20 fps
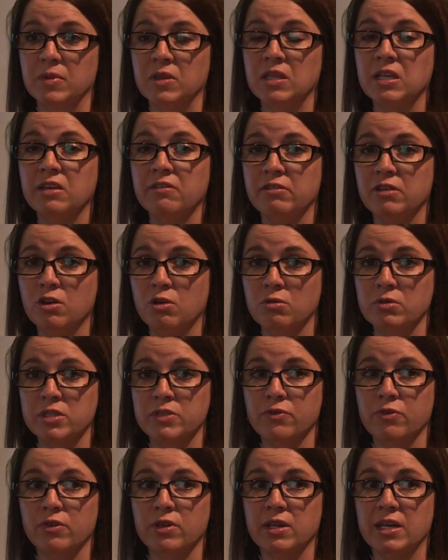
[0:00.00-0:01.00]
leave
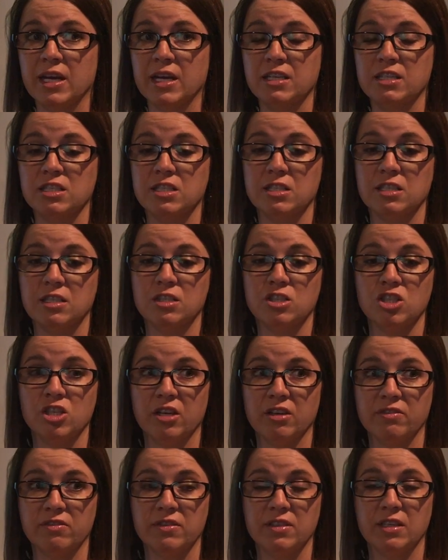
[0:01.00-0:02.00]
notes for the next
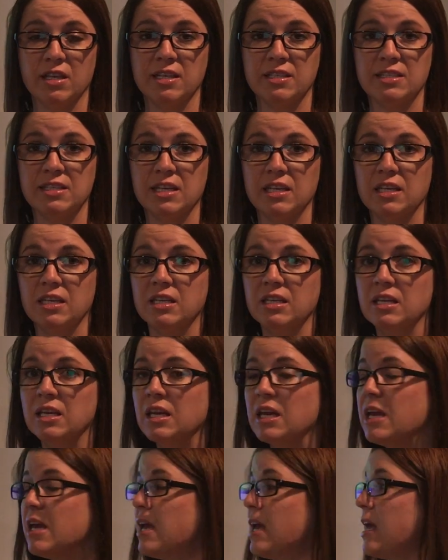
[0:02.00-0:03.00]
shift as needed.
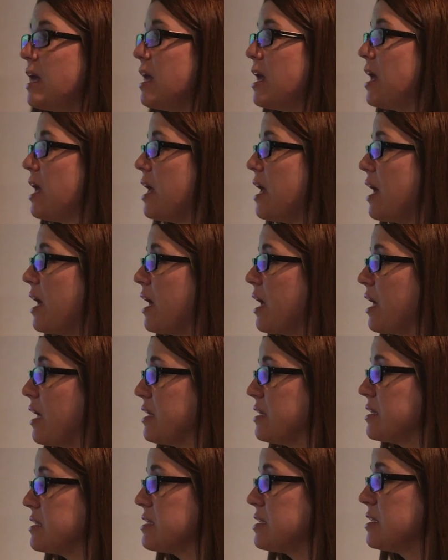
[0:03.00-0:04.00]

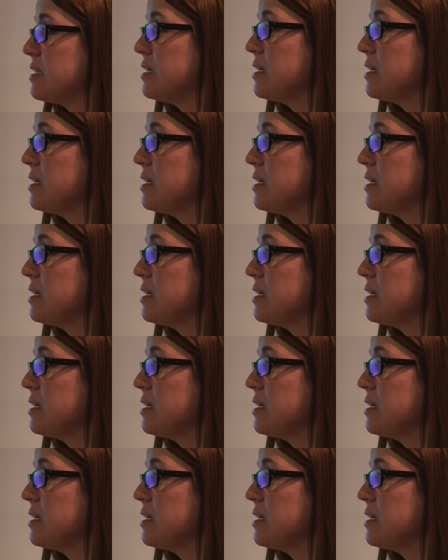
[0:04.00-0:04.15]
And